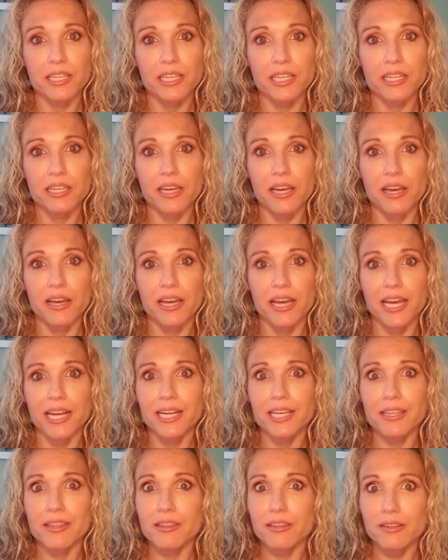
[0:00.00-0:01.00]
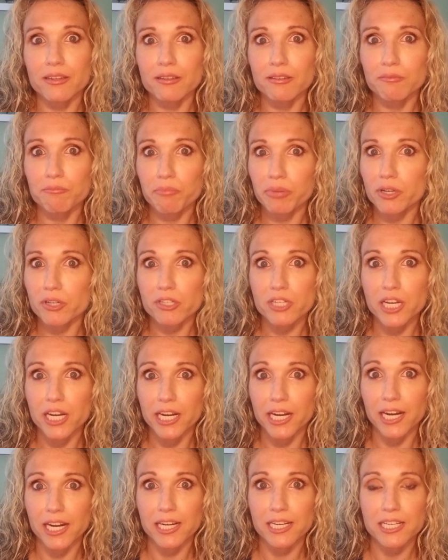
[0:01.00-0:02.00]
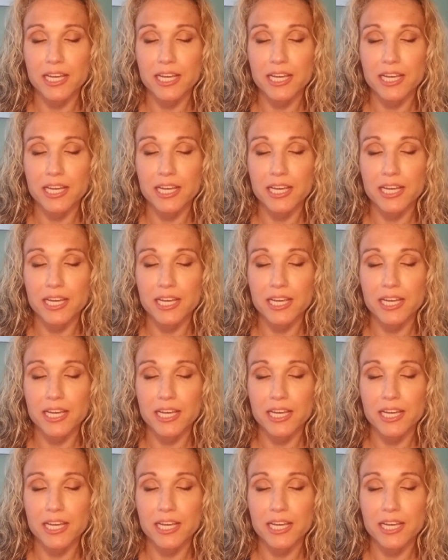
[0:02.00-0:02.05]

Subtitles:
Like, anything pertaining